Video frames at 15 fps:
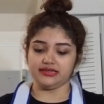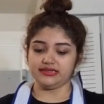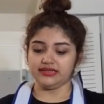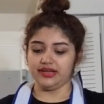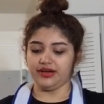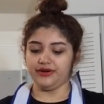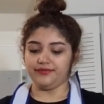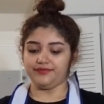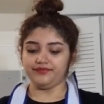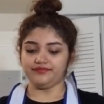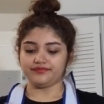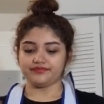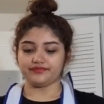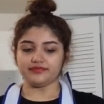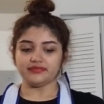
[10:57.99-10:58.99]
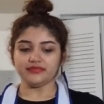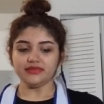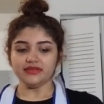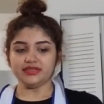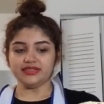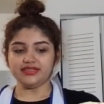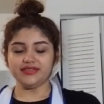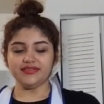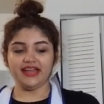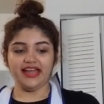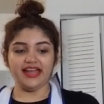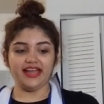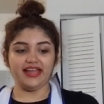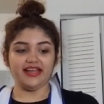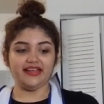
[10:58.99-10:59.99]
So do
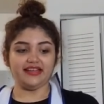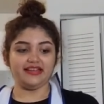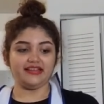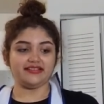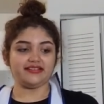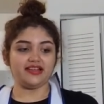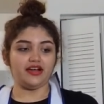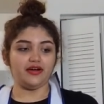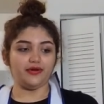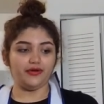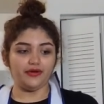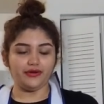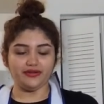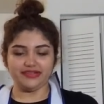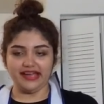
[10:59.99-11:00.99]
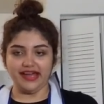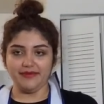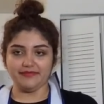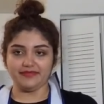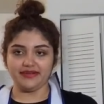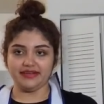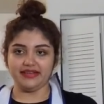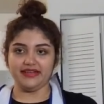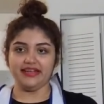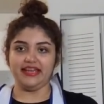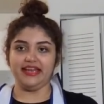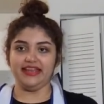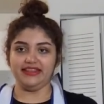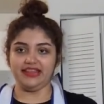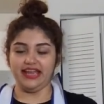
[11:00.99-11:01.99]
that, it's all oiled up, and